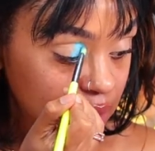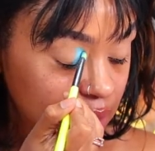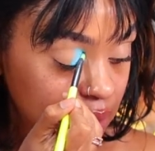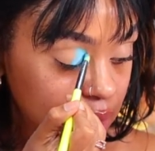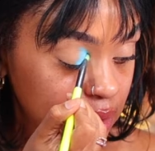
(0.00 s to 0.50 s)

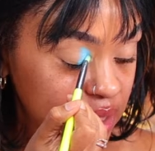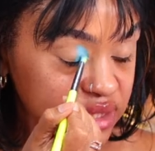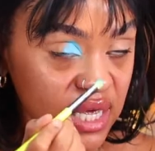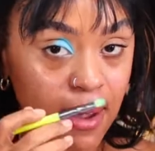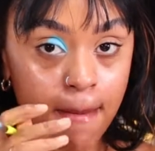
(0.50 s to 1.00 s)
it.
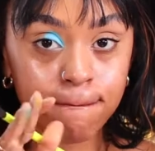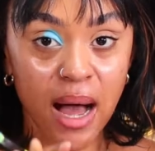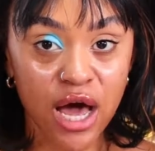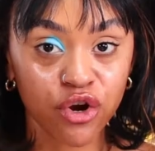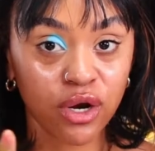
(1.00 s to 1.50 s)
It's like
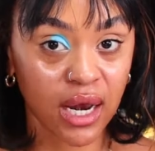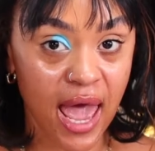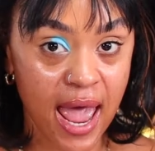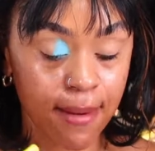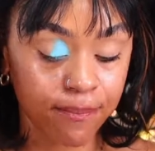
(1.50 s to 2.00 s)
modern
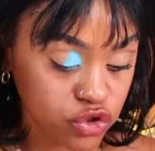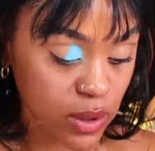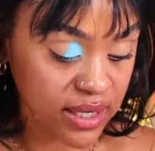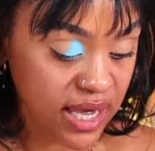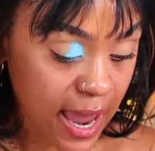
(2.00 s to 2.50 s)
glam. So
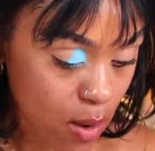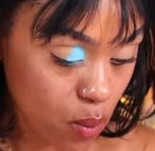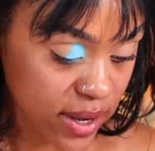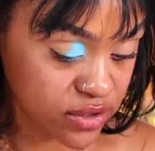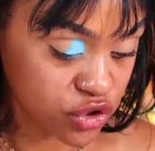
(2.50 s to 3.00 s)
I can't
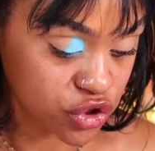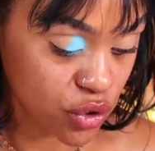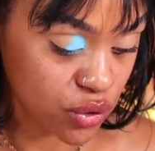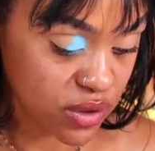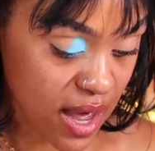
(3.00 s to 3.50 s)
wait to show
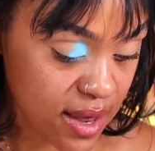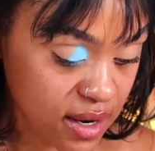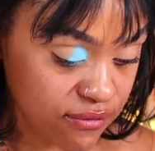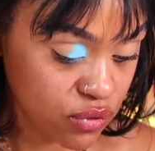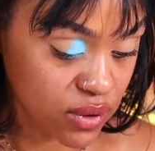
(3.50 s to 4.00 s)
you that
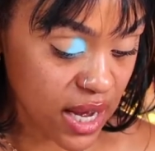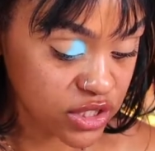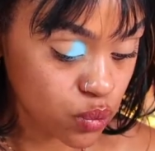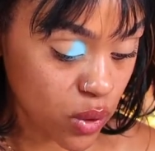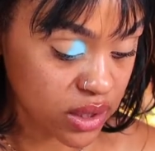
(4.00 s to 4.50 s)
if you
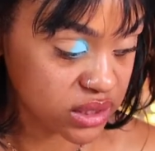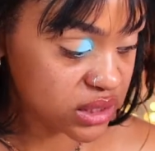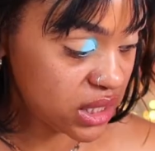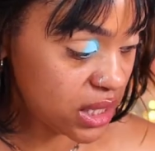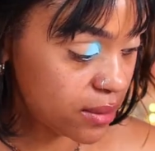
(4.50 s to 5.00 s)
guys want to
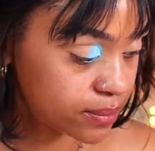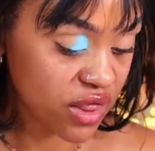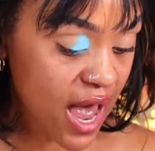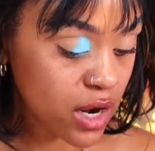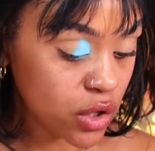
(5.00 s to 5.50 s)
see
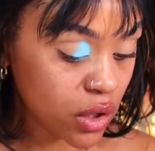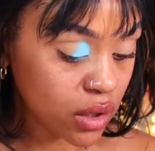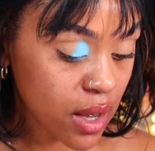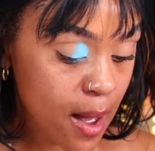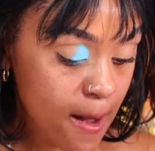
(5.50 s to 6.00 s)
that
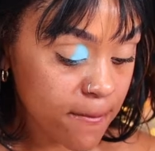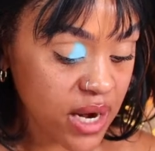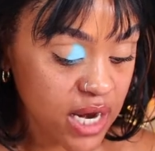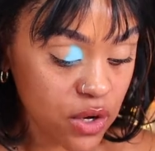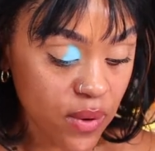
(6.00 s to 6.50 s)
look.
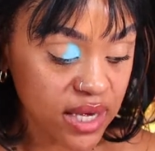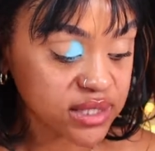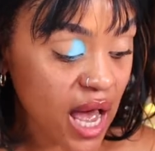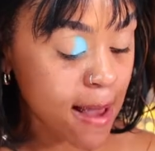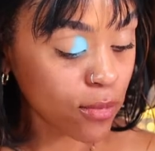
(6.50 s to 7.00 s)
But
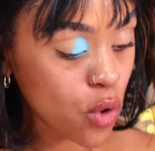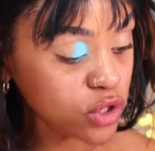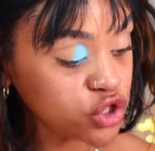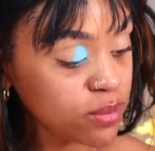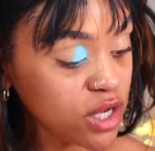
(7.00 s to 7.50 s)
anyways, I'm
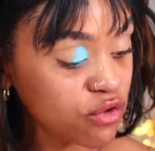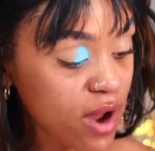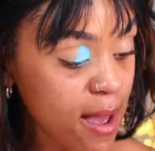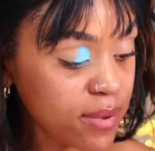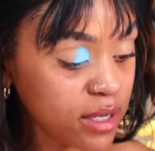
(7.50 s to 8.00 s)
going to be
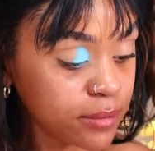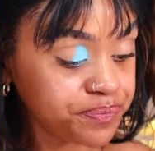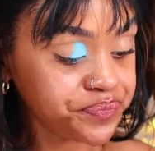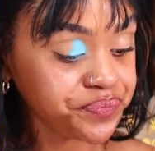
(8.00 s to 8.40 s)
grabbing